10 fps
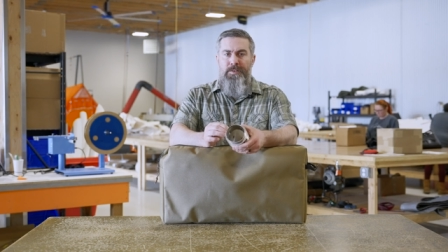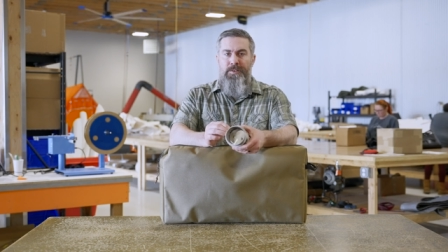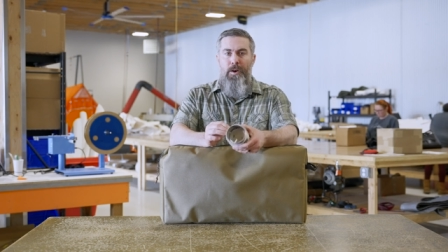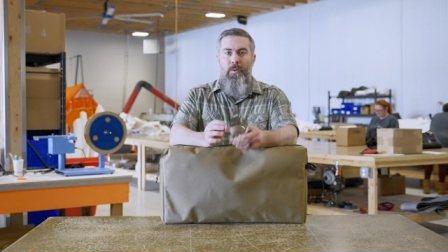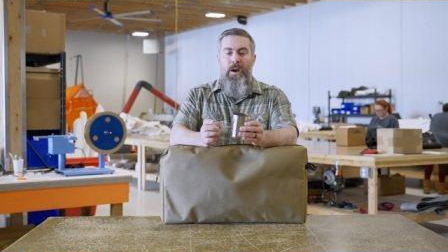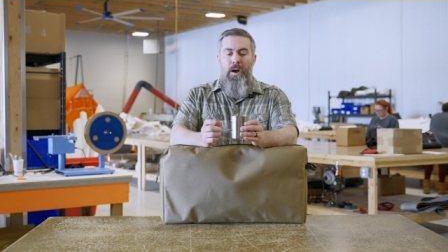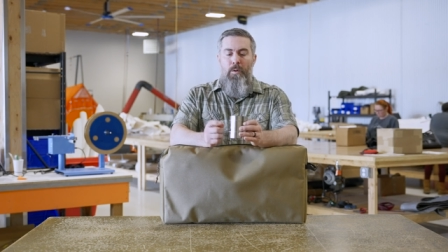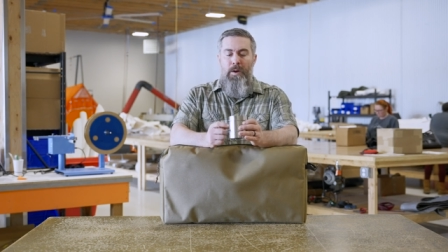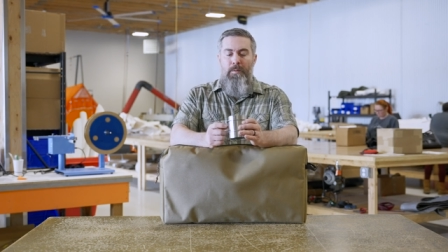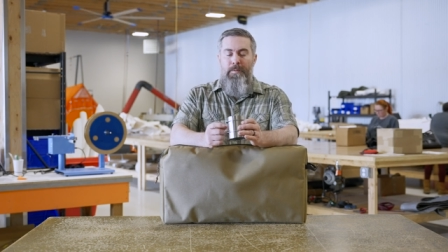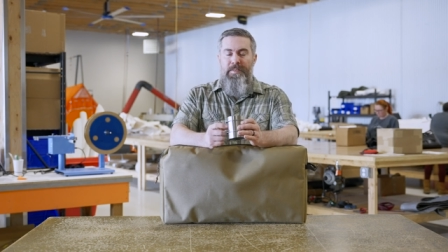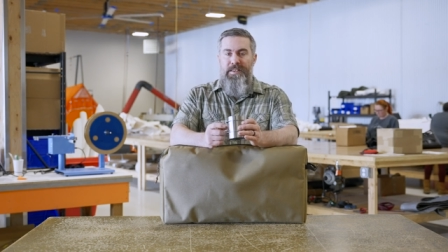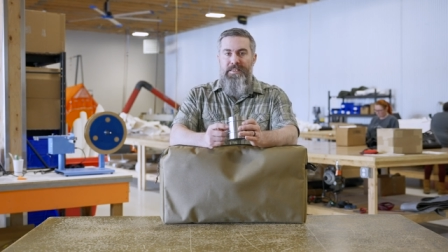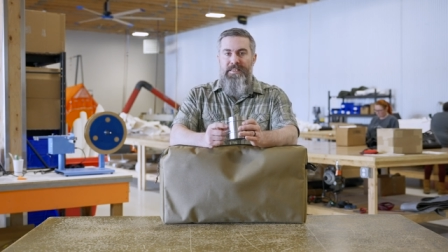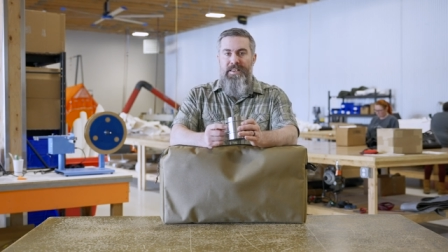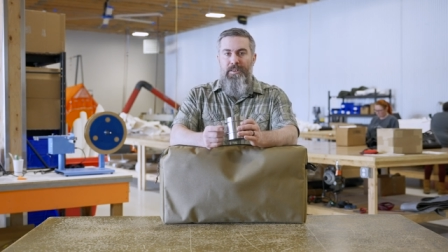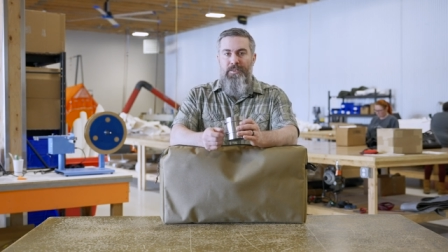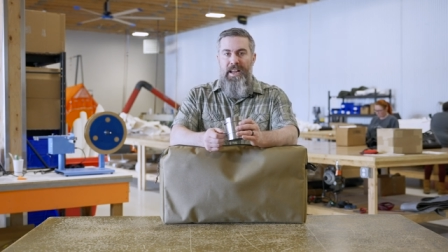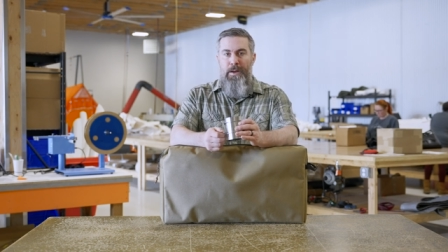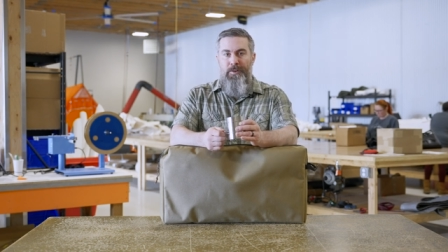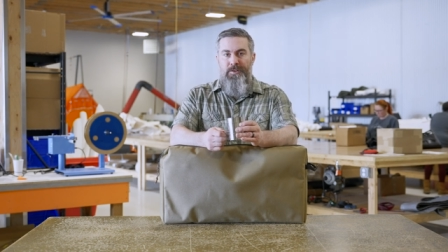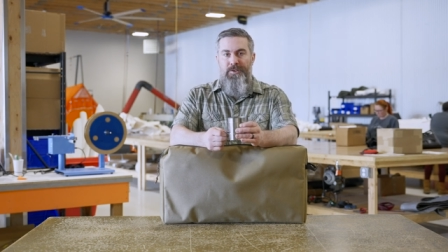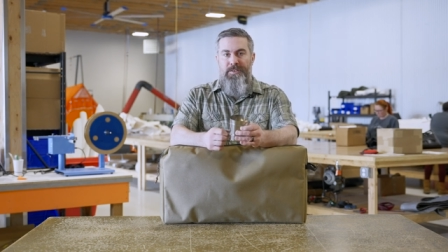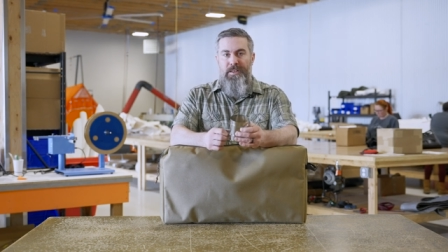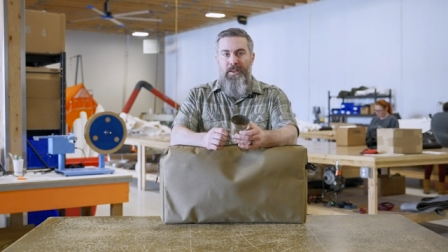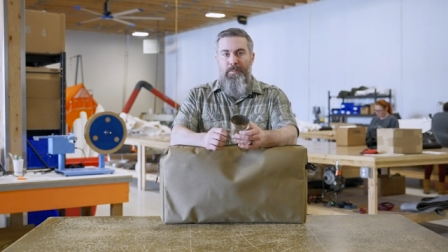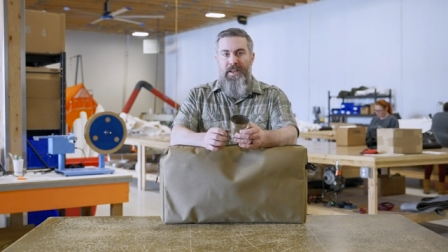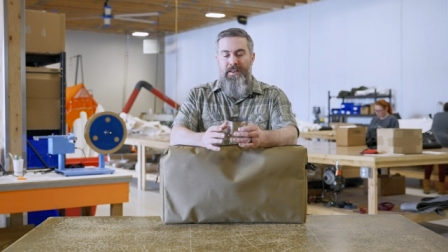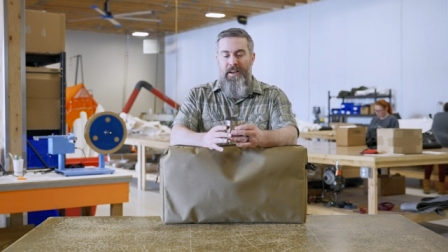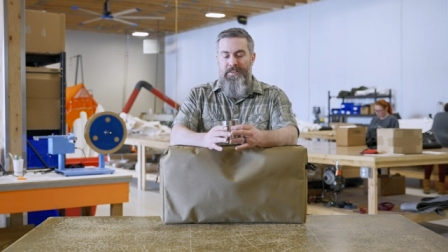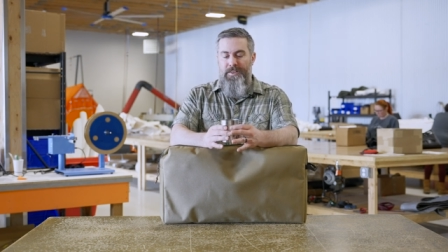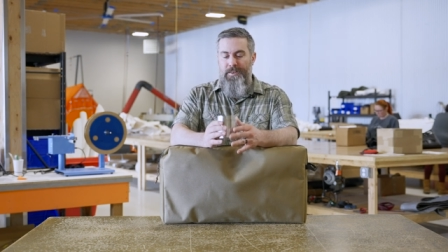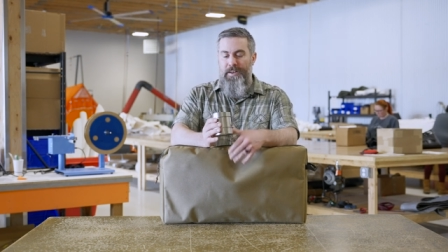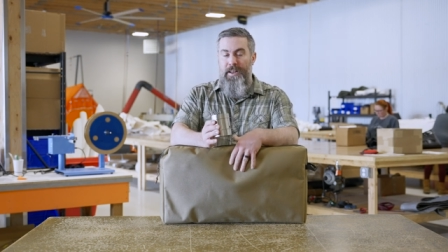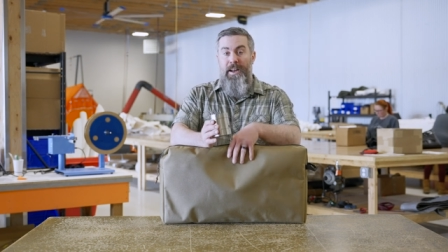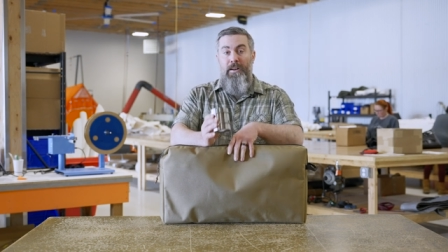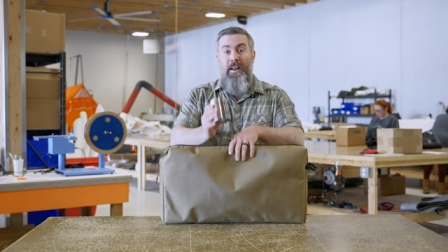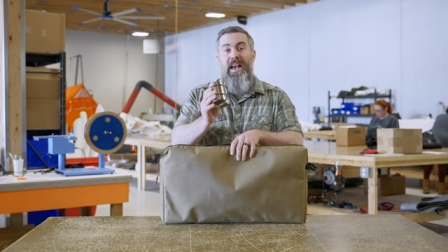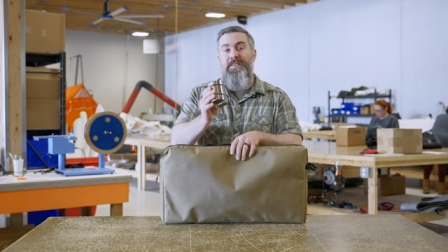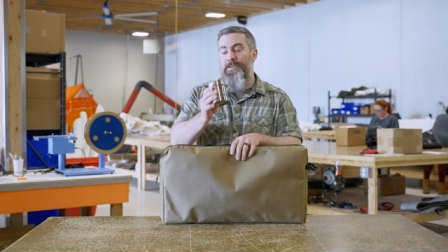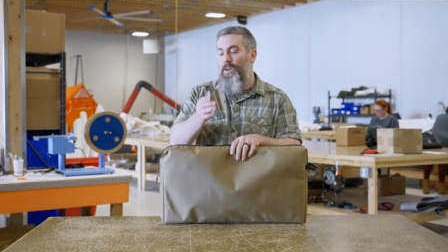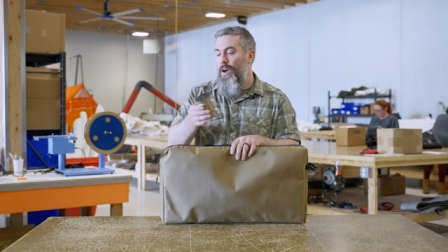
So we went with a steel damper. It's just a little bit nicer and it'll last you